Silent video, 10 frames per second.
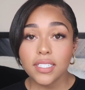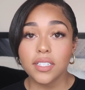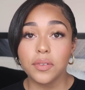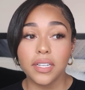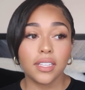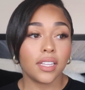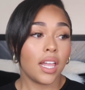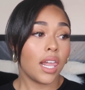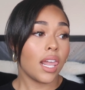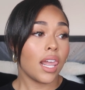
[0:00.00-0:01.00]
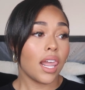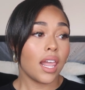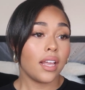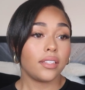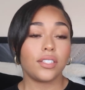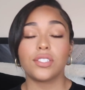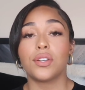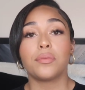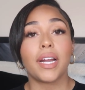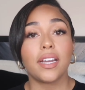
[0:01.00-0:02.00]
to deal with. There's
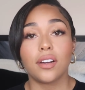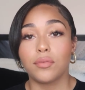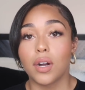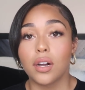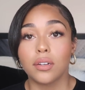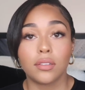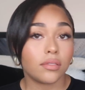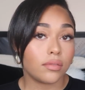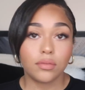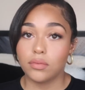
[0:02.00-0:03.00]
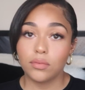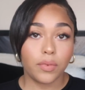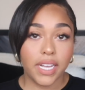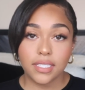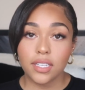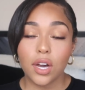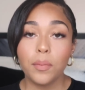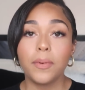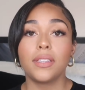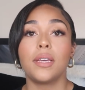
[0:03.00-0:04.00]
no right or wrong way to
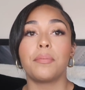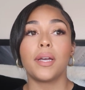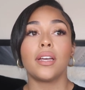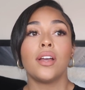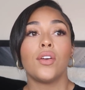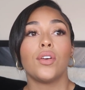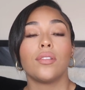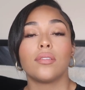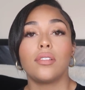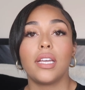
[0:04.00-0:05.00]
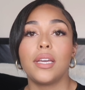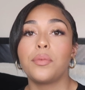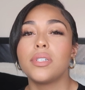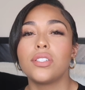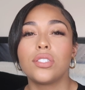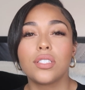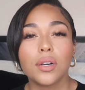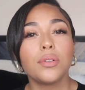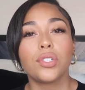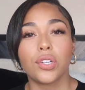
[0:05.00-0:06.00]
cope with it, but it was
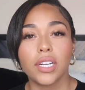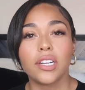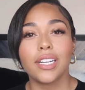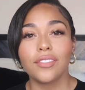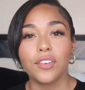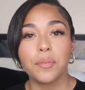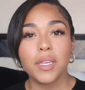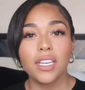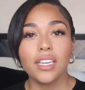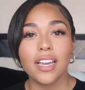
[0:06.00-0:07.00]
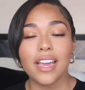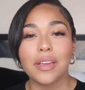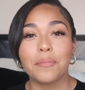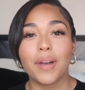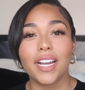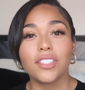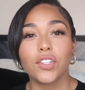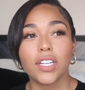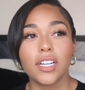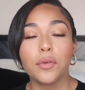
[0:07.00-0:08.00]
so triggering for me, and my
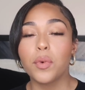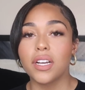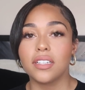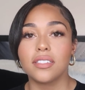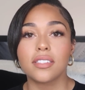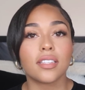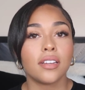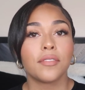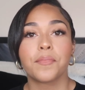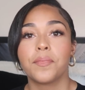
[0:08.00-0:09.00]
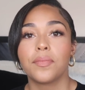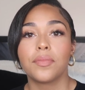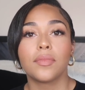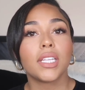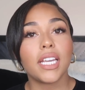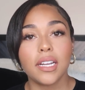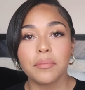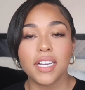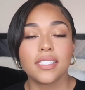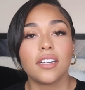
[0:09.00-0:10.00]
trigger was
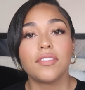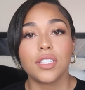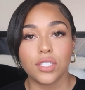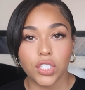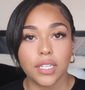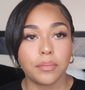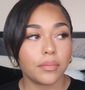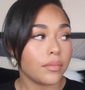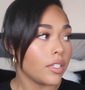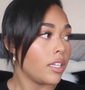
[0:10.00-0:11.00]
getting myself to the gym.